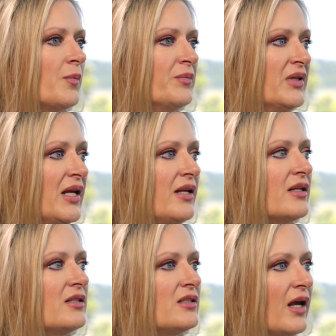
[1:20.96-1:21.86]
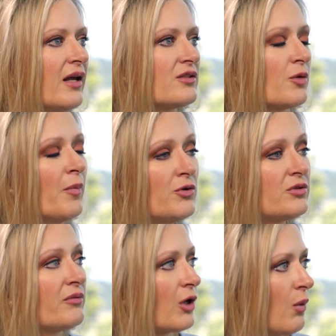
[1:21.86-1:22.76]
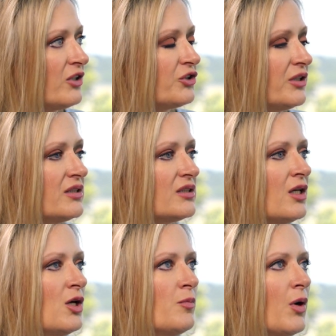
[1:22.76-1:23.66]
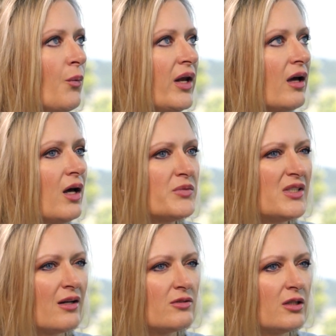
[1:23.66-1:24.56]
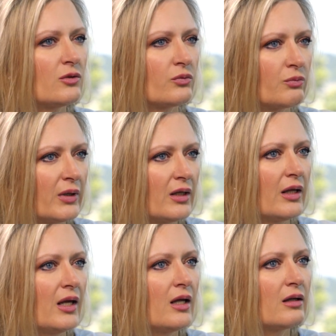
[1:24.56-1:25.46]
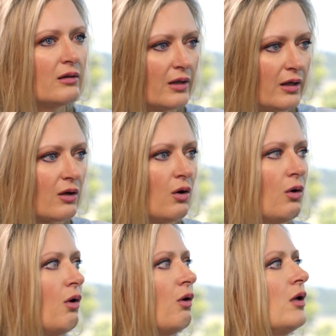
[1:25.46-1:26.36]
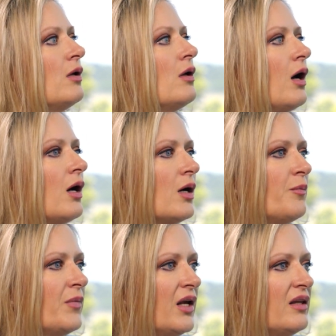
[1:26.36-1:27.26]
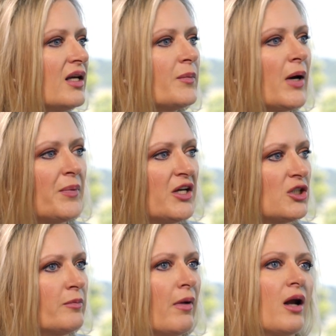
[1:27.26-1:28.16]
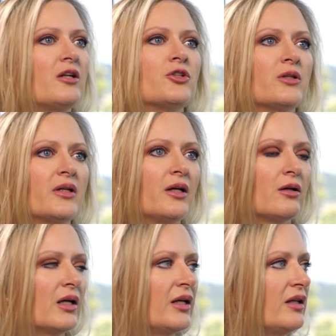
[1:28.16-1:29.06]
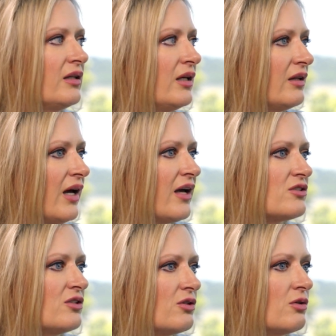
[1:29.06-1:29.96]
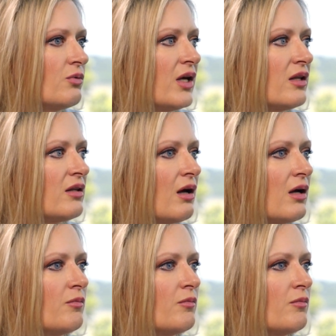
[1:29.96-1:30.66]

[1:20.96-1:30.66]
needed to answer most of the questions. But when it comes down to the really clinical, anything about patient monitoring or anything that has to do with